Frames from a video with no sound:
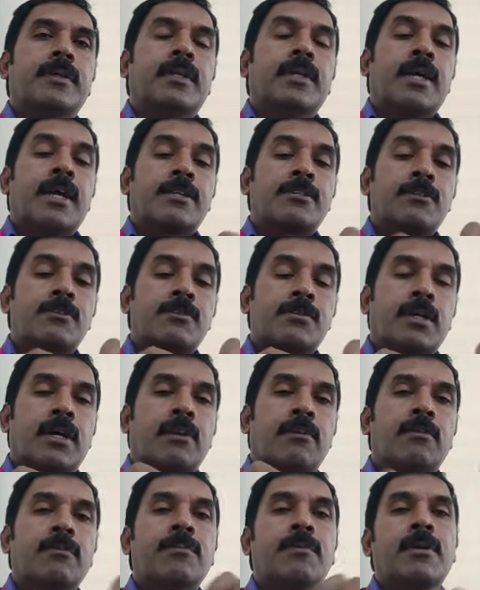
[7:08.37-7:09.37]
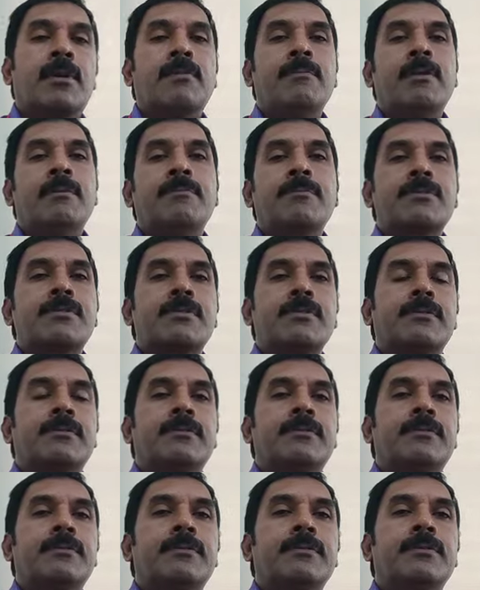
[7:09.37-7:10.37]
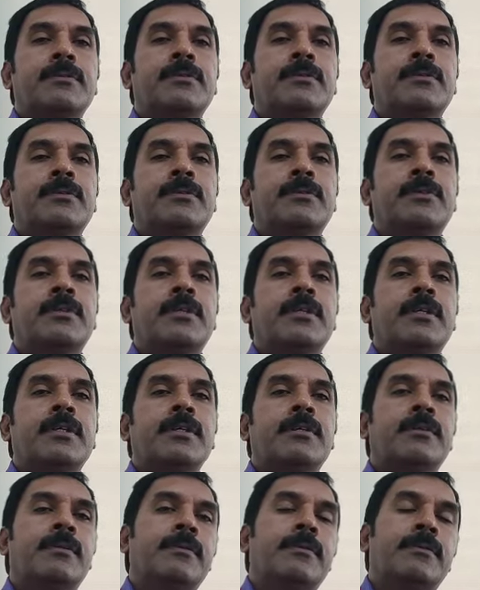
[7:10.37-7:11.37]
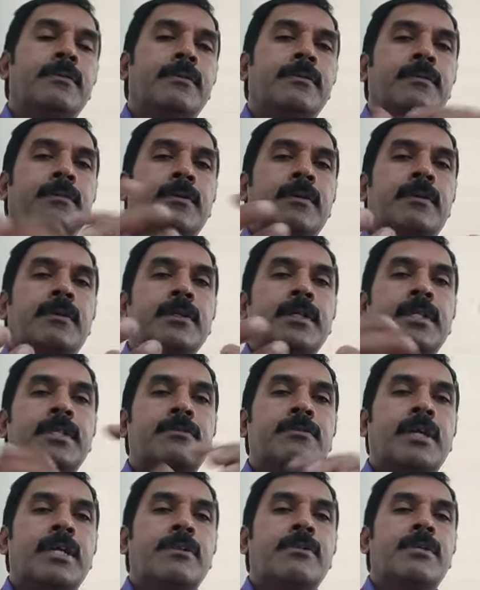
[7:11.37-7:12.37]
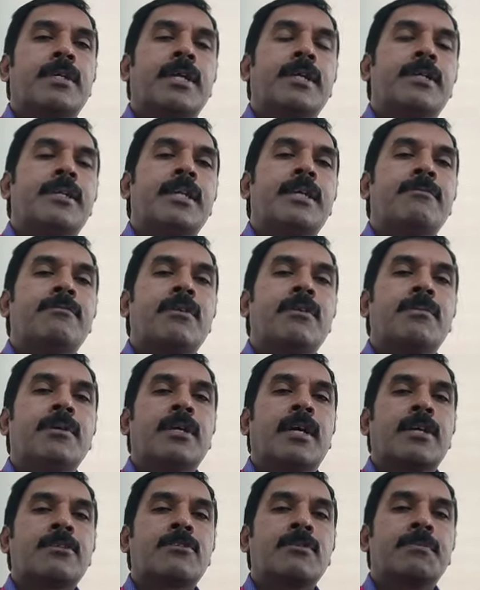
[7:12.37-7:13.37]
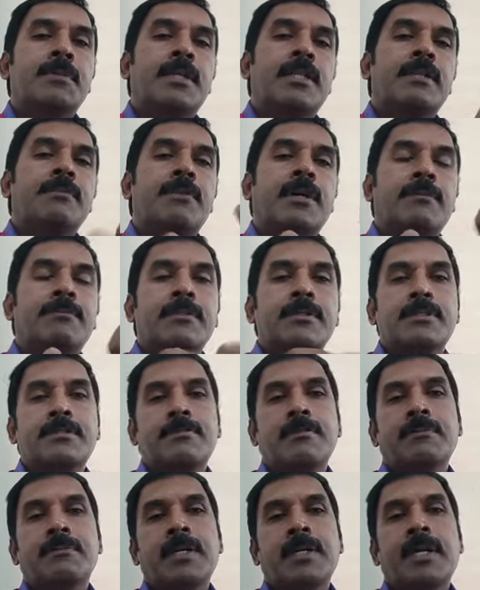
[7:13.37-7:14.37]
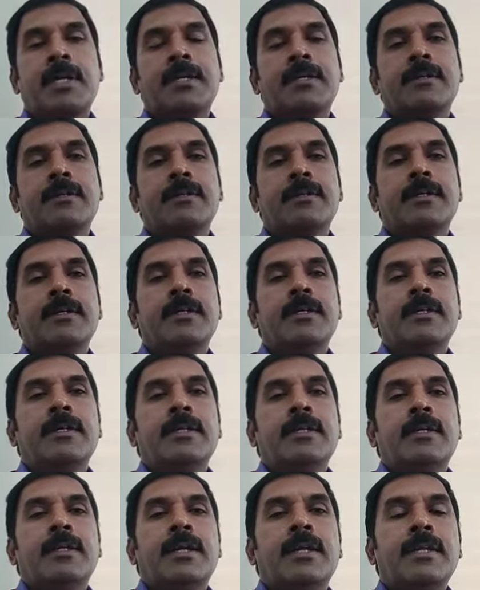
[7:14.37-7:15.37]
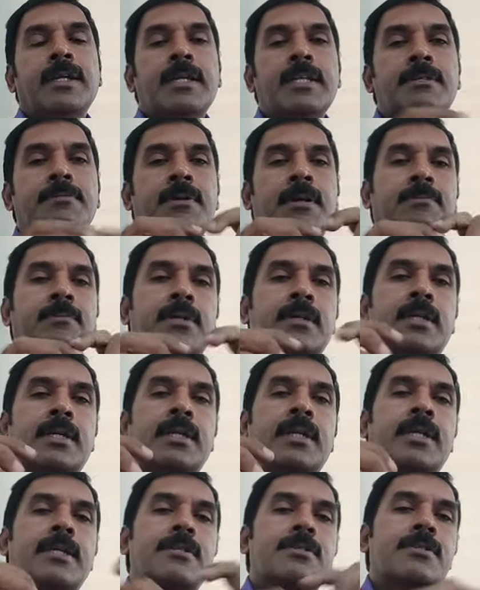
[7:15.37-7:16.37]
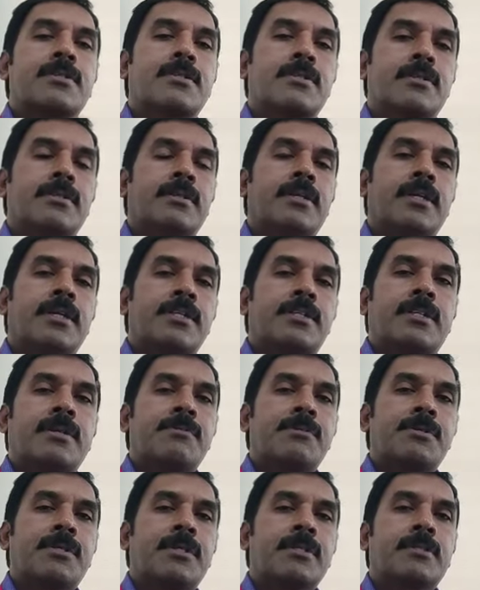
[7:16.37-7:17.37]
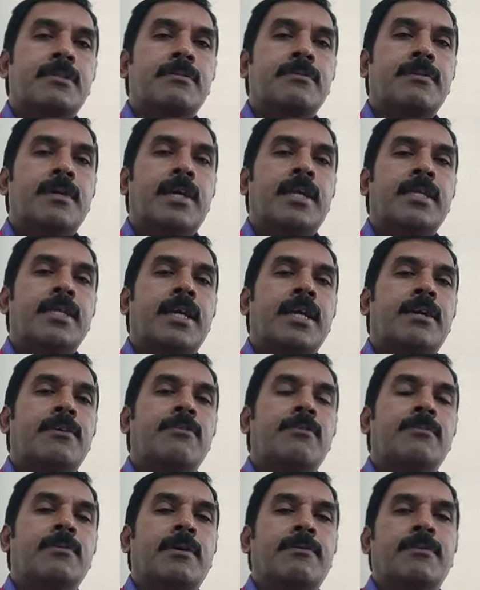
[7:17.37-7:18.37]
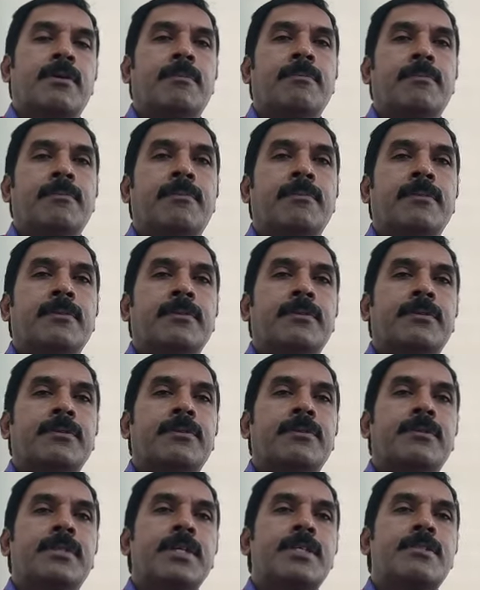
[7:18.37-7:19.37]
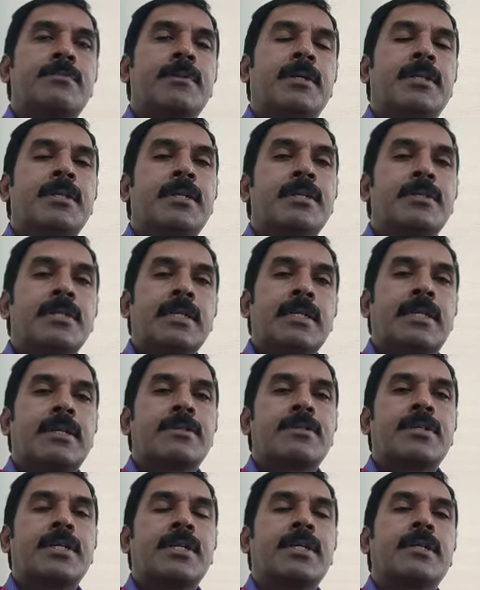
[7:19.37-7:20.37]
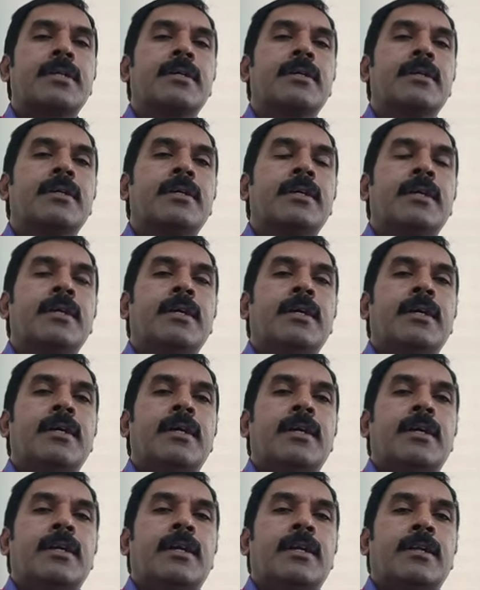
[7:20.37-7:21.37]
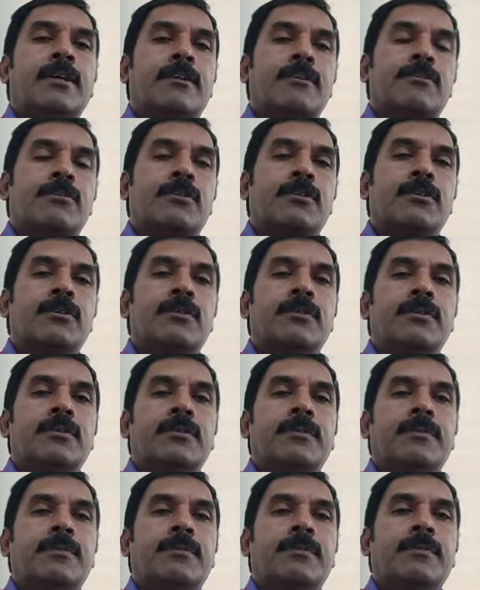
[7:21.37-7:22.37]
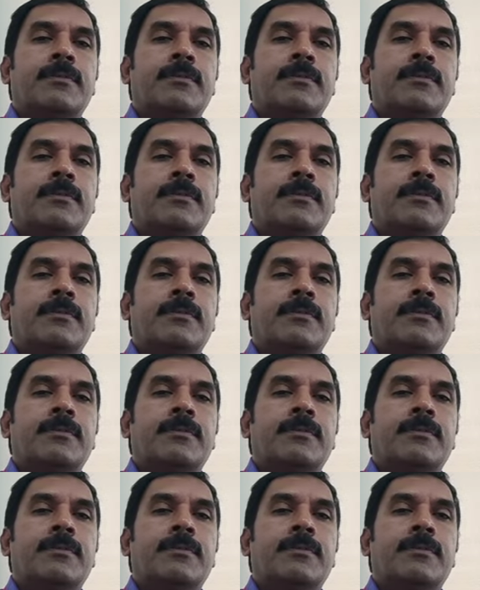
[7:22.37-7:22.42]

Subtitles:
and asked to solve problems. So each 5 to 10 team will be asked to pick the papers from that, and each paper contains the descriptions where they have to perform. So this method is interesting and also